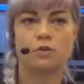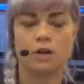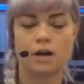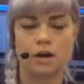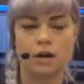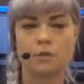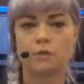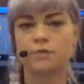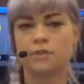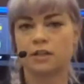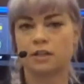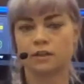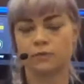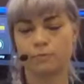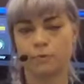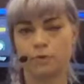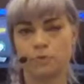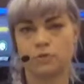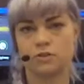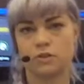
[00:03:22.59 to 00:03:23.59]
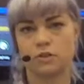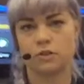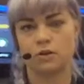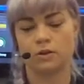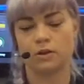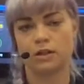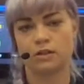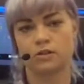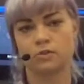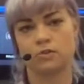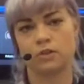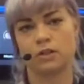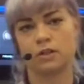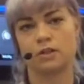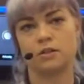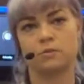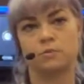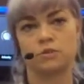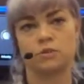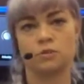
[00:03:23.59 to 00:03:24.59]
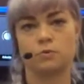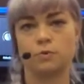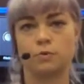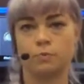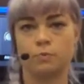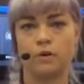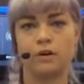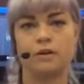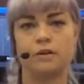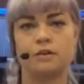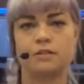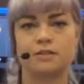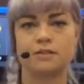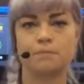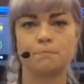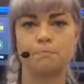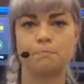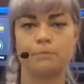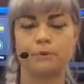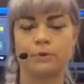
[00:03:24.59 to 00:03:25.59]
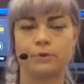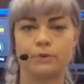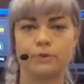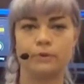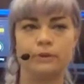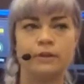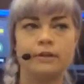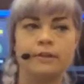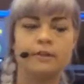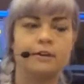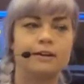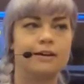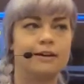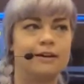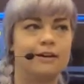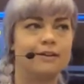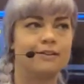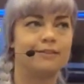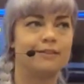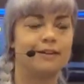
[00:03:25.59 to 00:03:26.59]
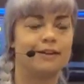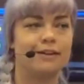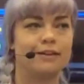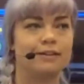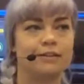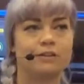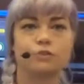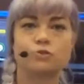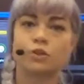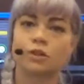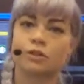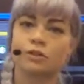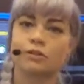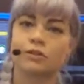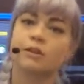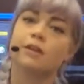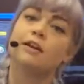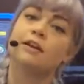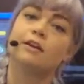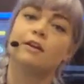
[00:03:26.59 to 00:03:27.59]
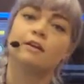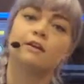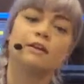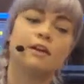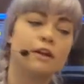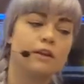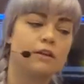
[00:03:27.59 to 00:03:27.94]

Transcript: craft in FMOD Studio gets triggered just with one simple trigger in